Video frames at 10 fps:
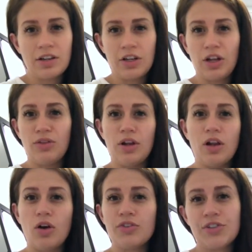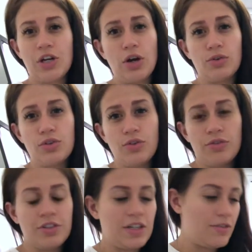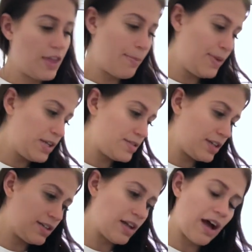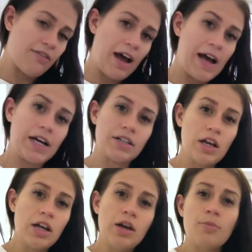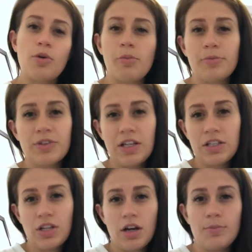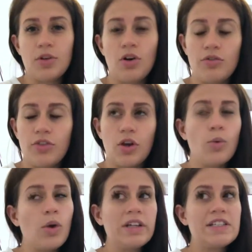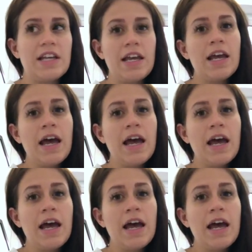I know that lots of girls who've received their pieces have had problems in terms of the quality,